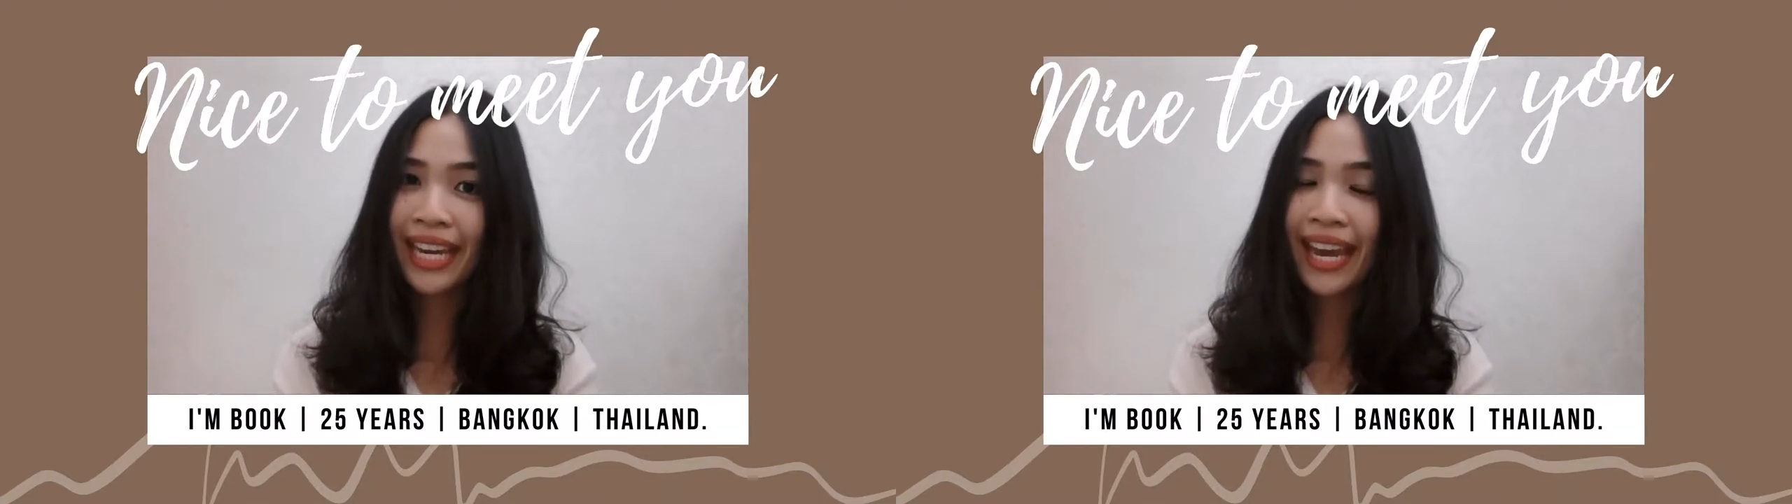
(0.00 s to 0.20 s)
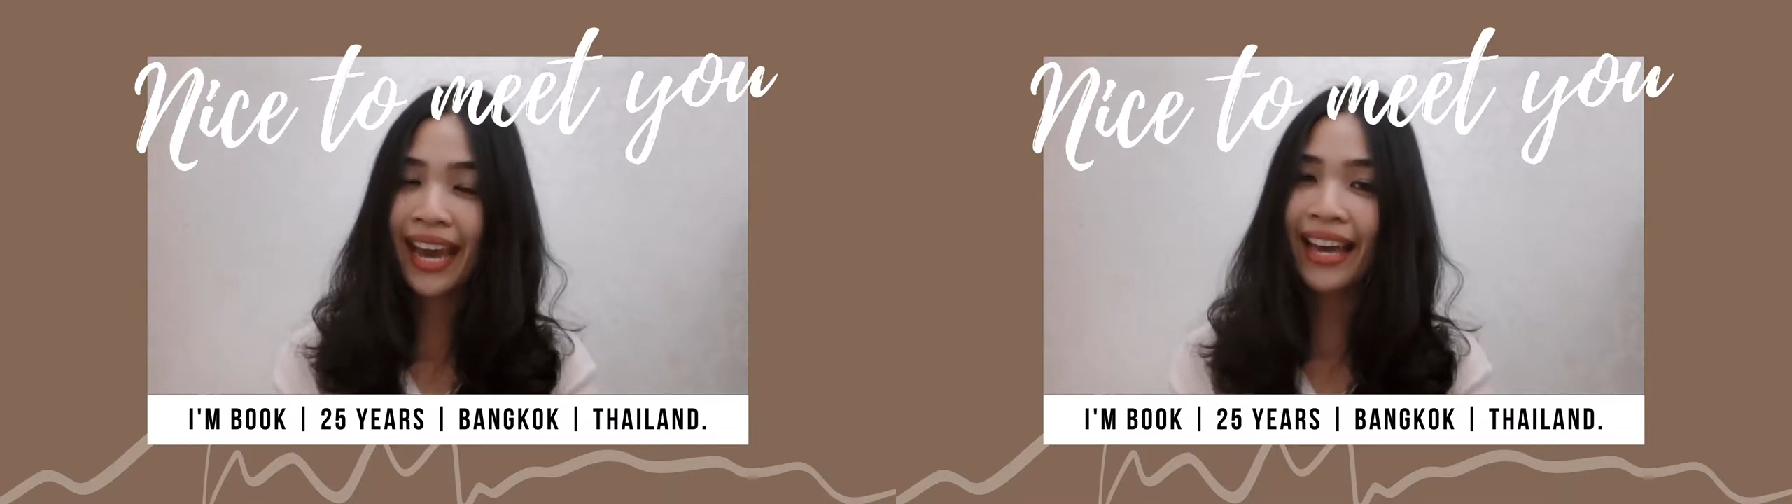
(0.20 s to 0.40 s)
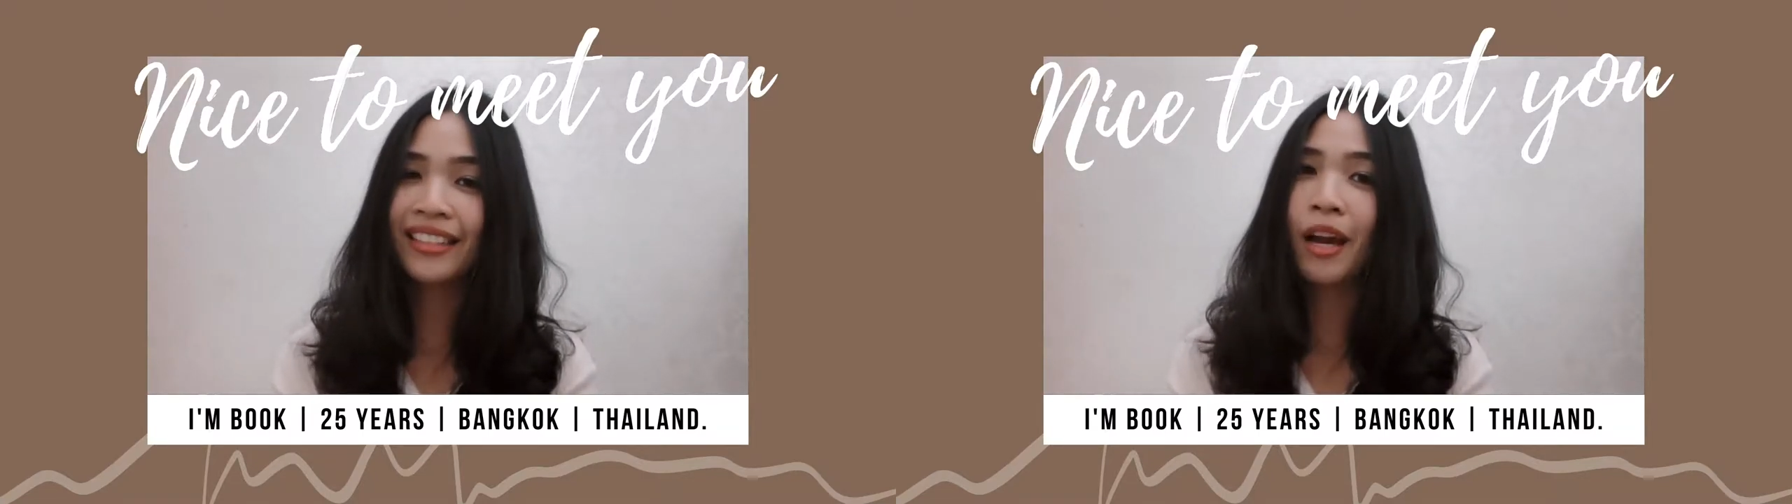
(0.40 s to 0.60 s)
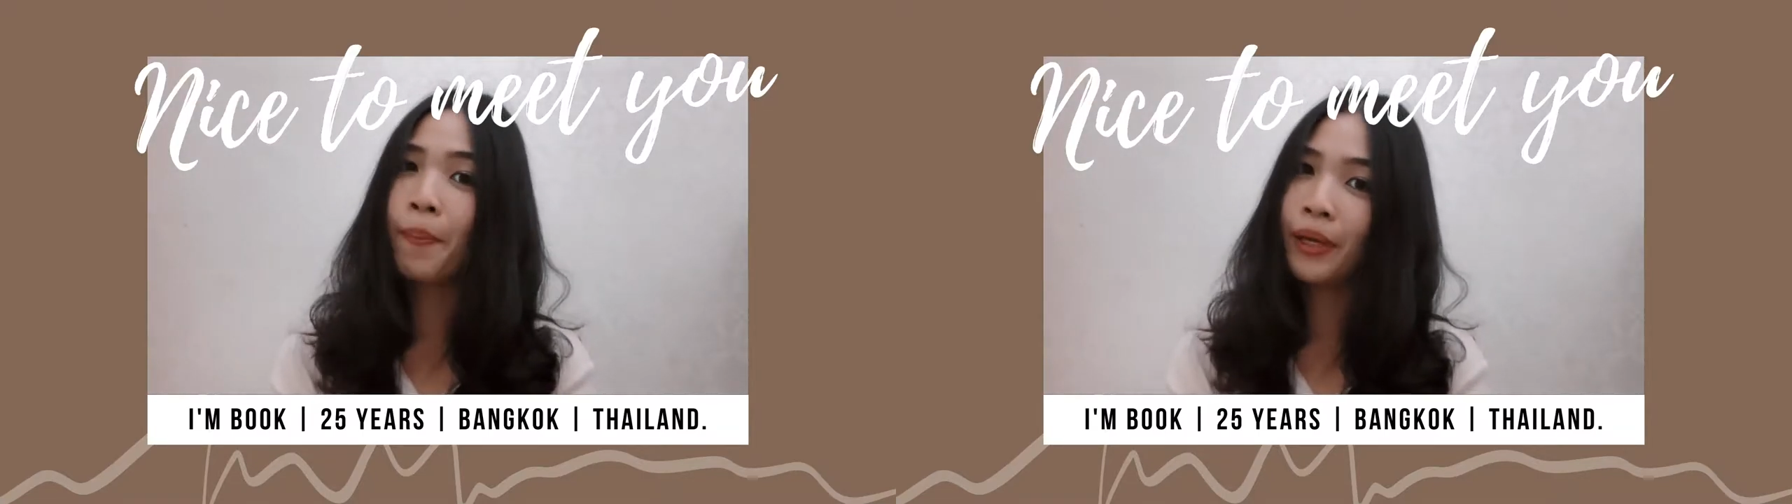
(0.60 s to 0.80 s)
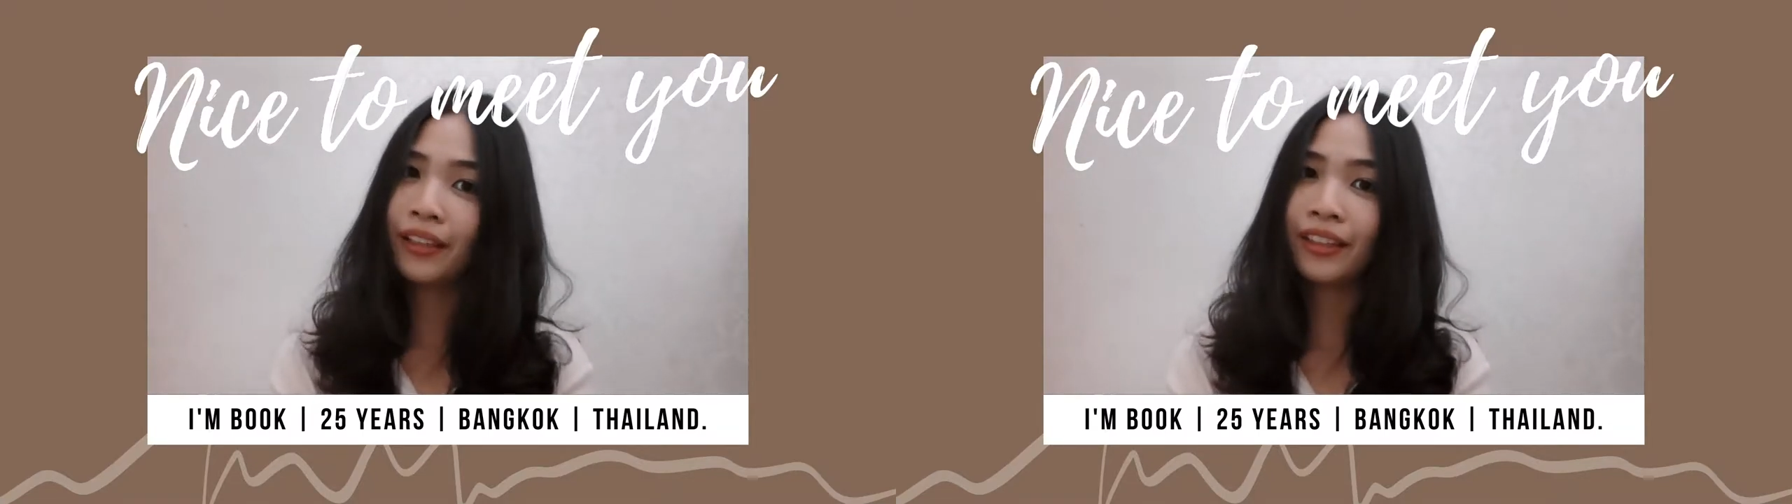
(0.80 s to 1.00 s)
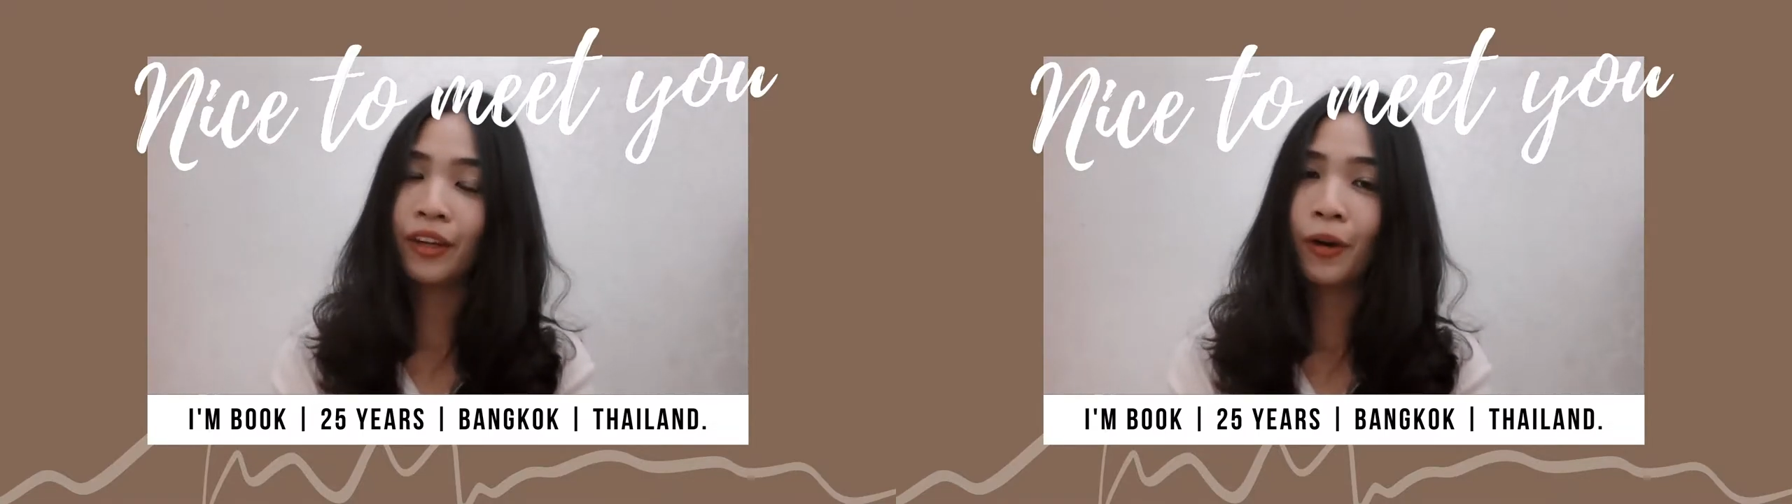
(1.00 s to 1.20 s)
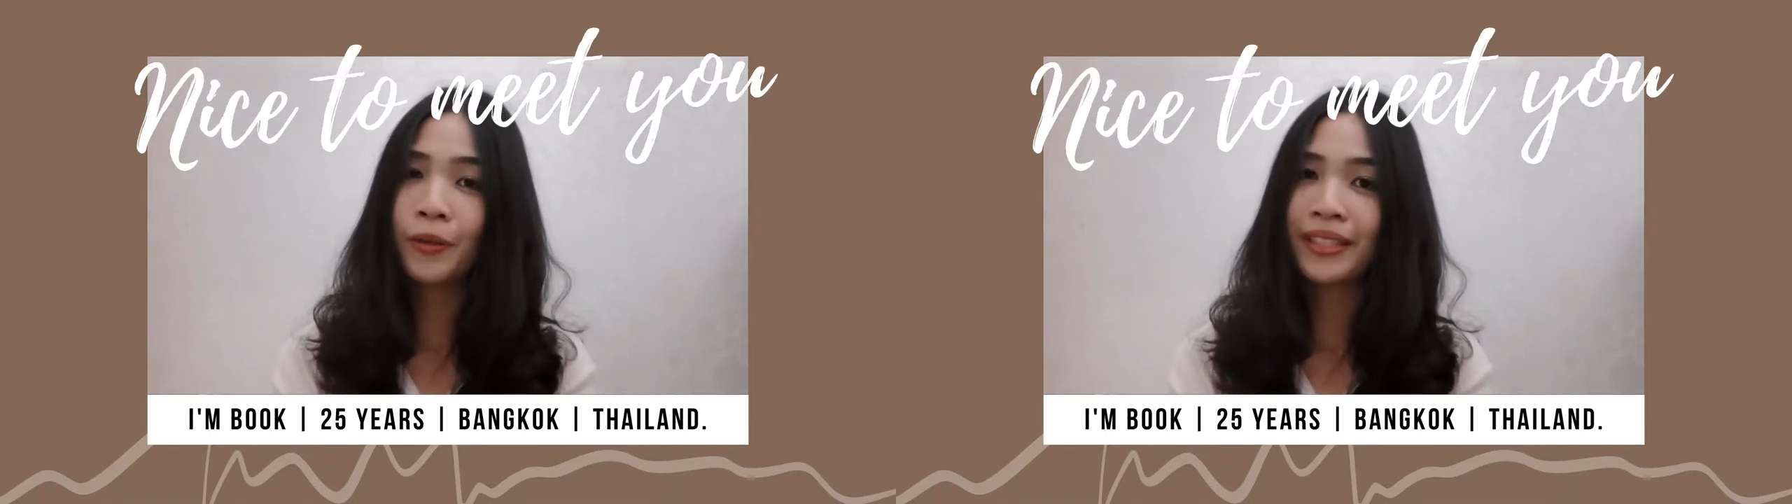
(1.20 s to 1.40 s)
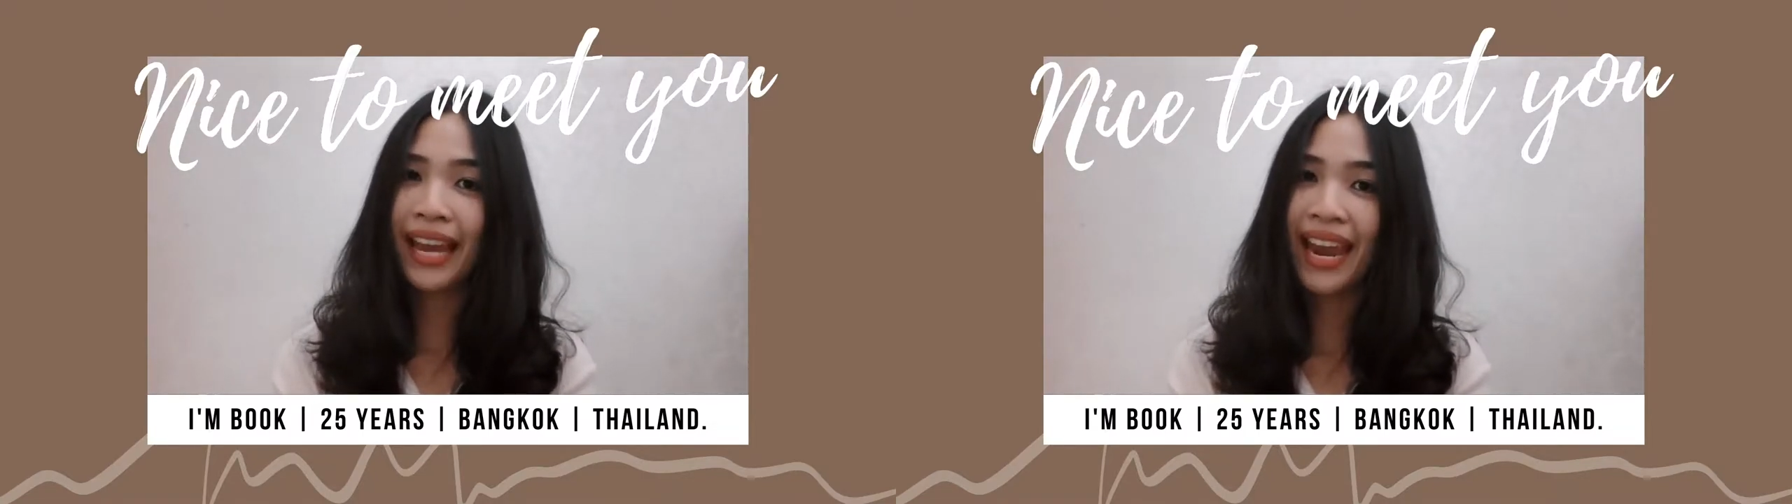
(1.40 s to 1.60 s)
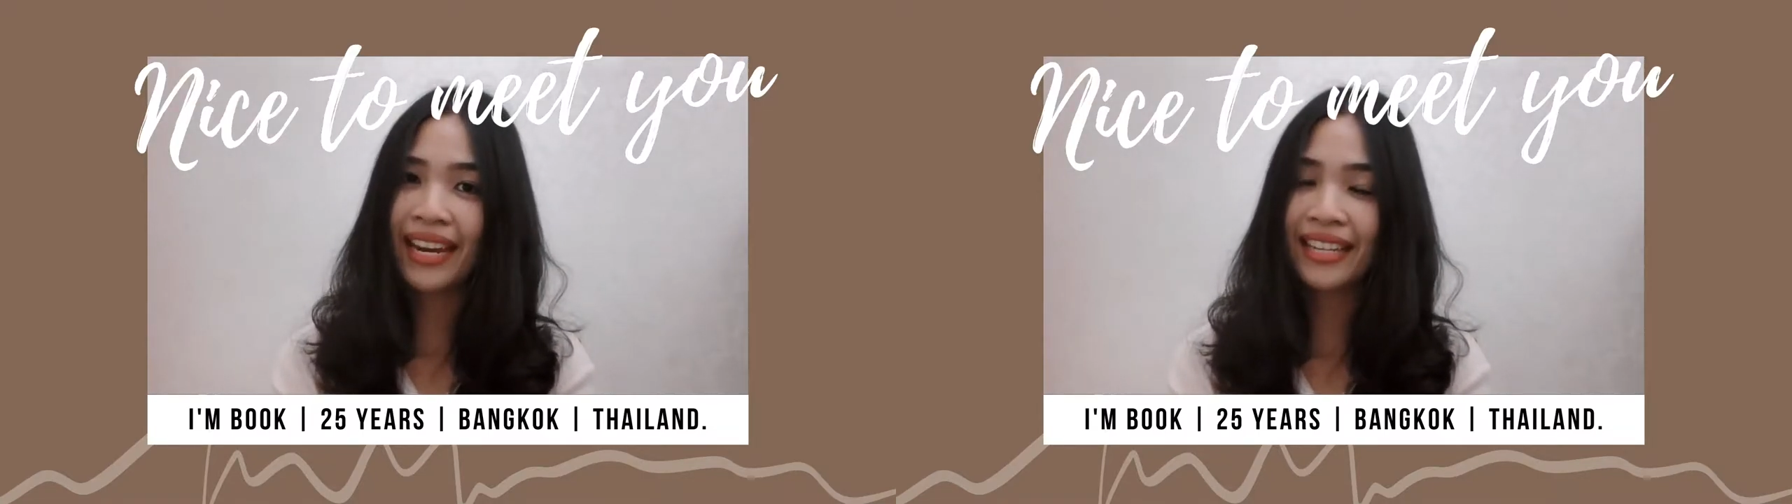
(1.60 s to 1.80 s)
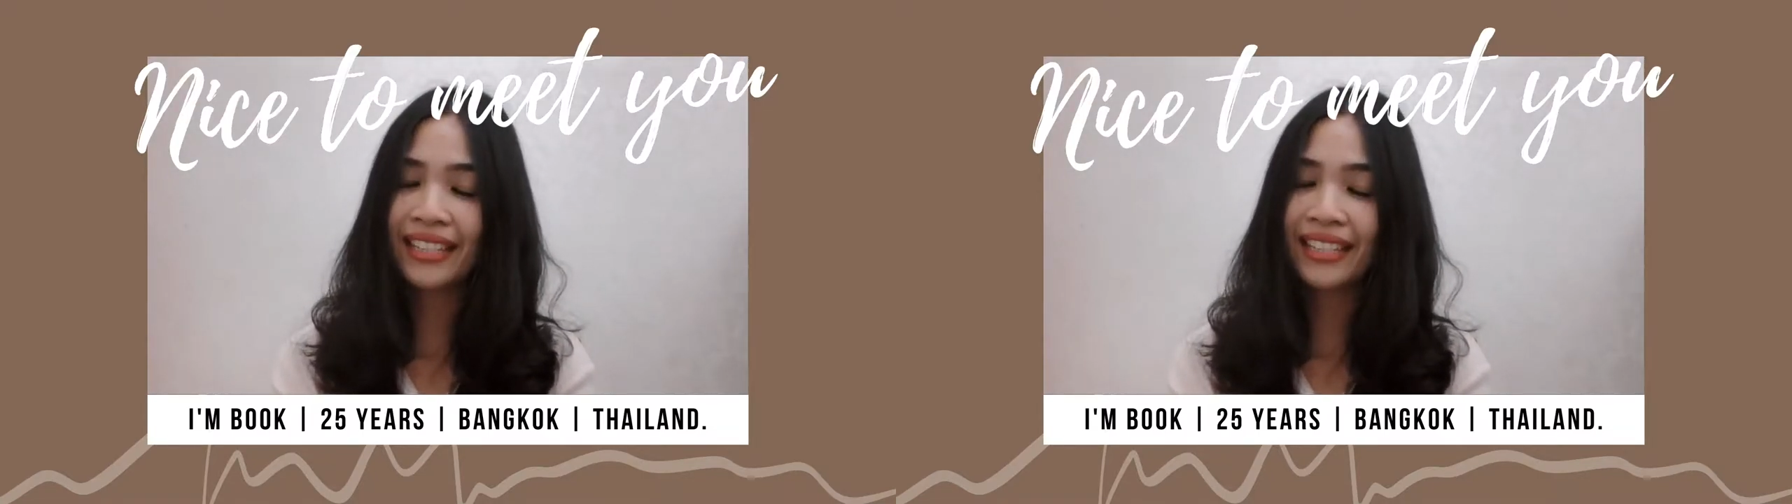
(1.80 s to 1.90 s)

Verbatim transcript: as a political science